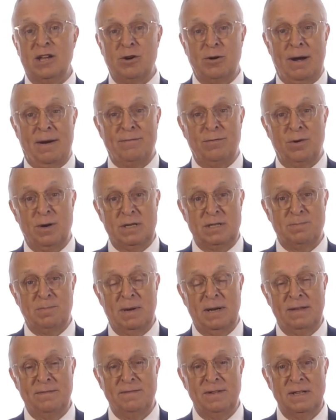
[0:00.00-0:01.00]
your FRS
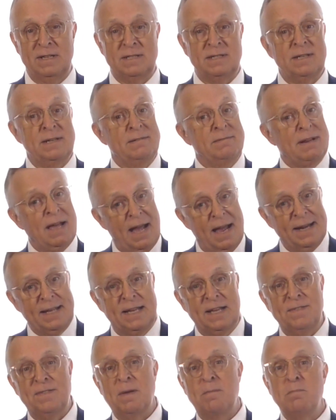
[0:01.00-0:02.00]
benefits and how to
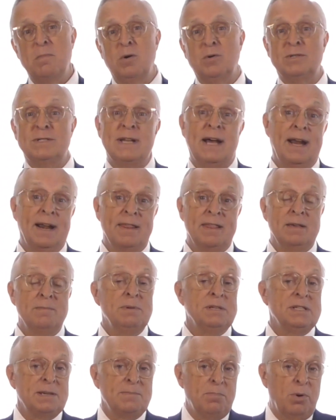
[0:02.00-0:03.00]
get the most out of them
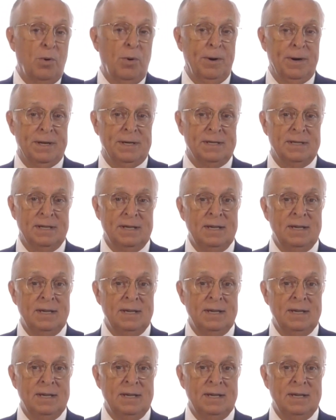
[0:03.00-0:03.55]
is important,